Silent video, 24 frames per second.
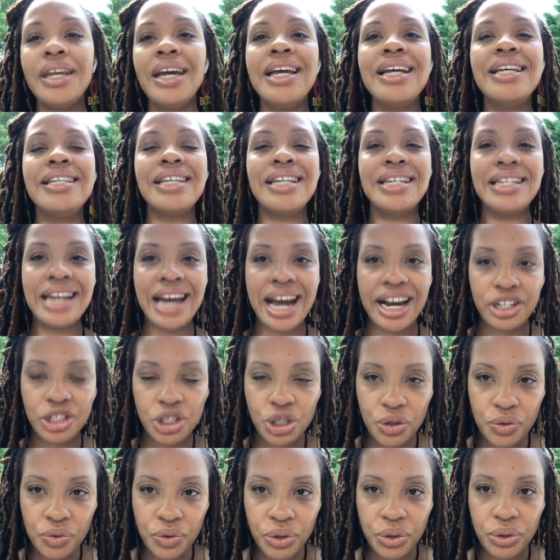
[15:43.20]
is a
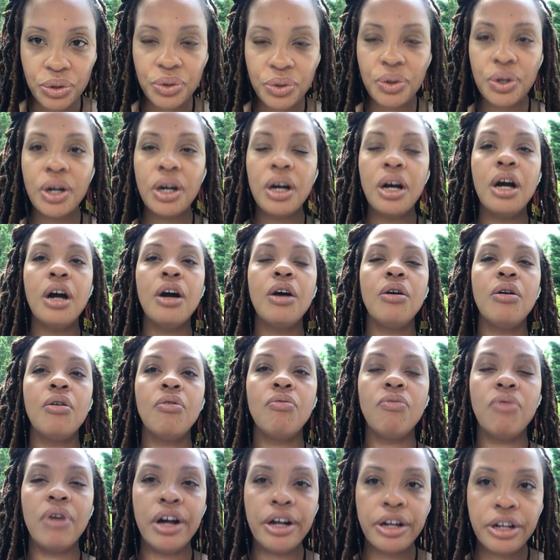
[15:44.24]
natural,
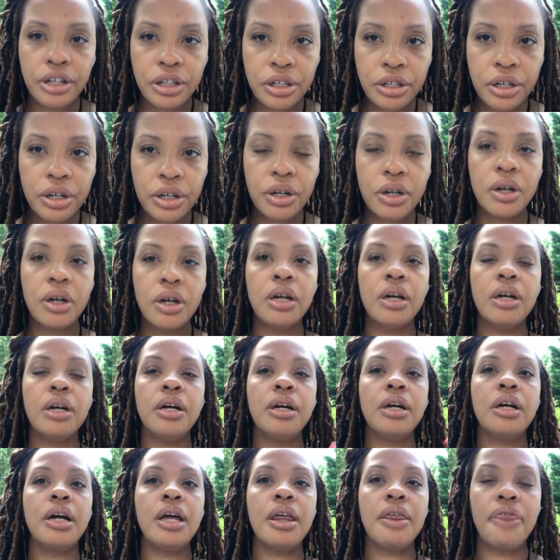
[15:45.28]
regular
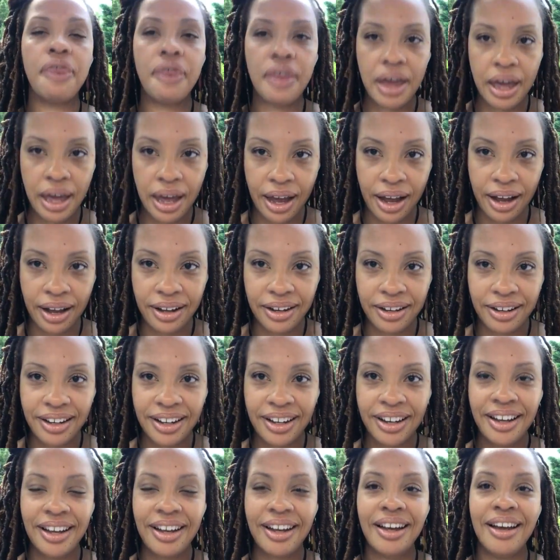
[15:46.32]
thing
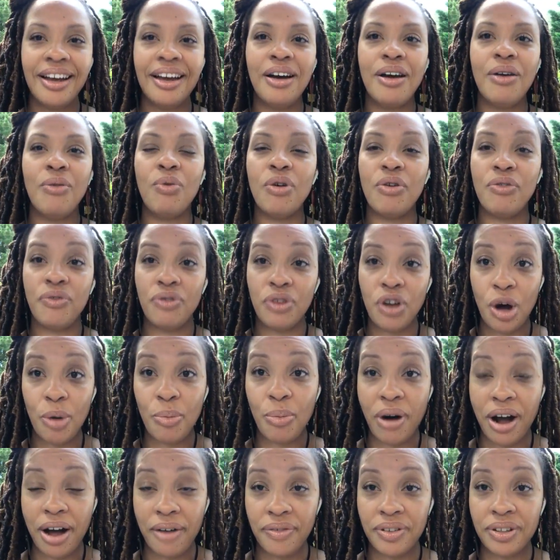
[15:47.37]
with
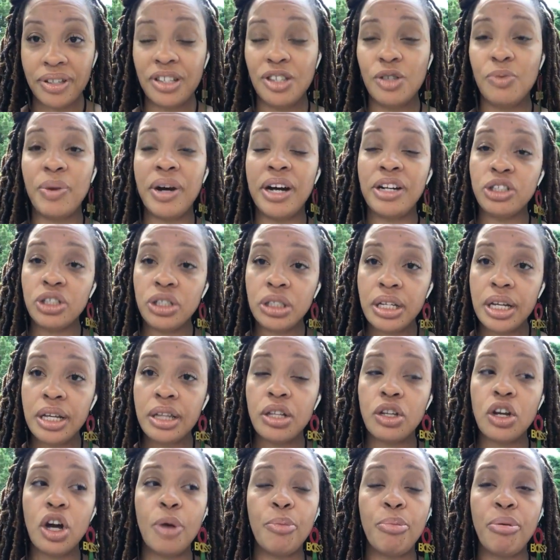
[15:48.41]
nonprofits, especially
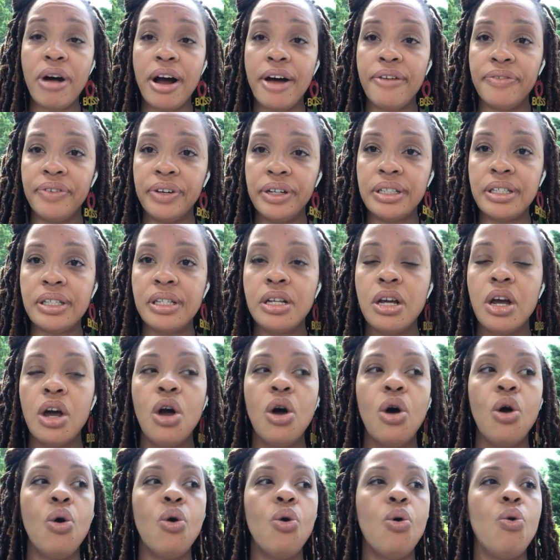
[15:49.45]
the nonprofits
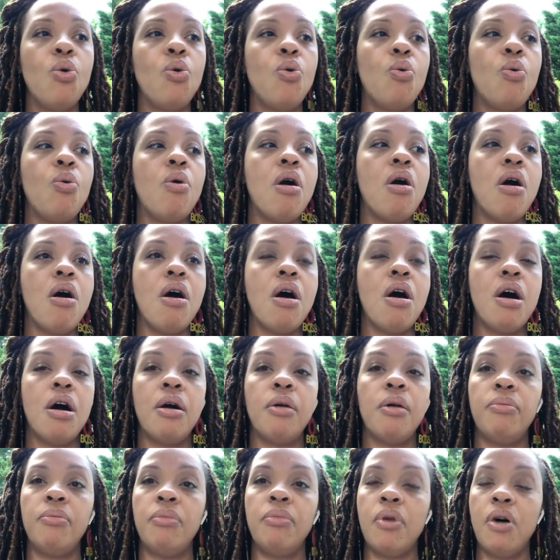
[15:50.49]
who
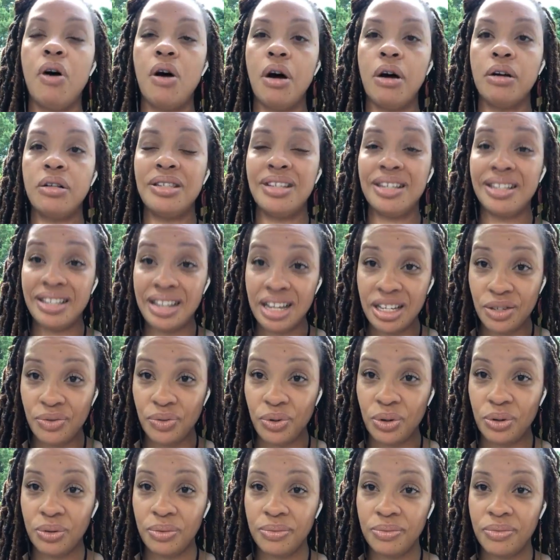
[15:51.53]
are
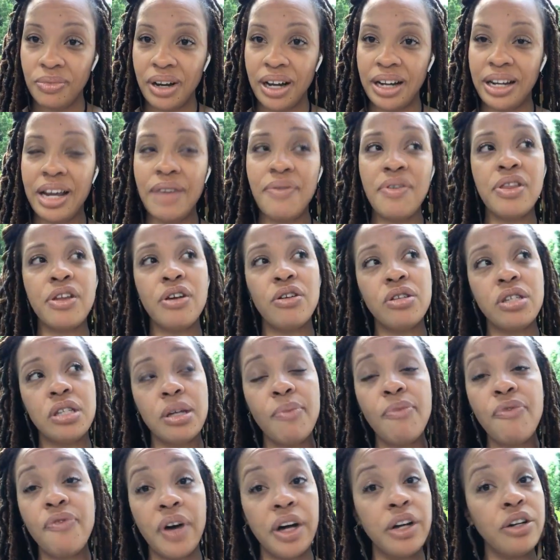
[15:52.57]
successful, right? Even there's
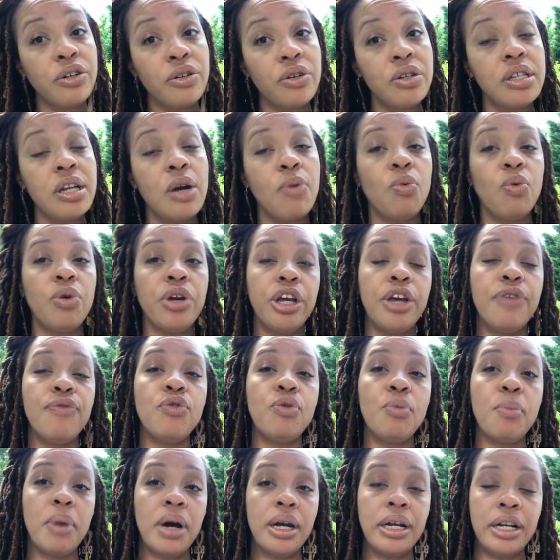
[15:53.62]
some funders that will give
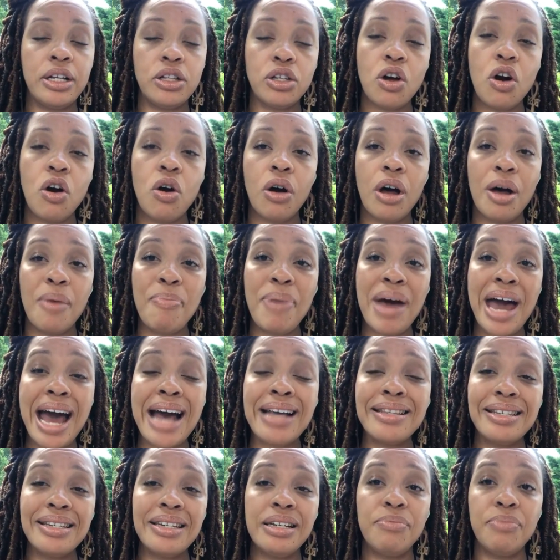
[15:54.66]
you money. It's called
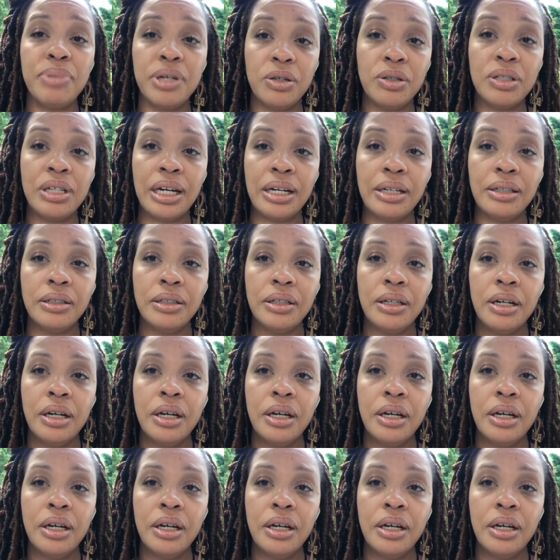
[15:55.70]
capacity building.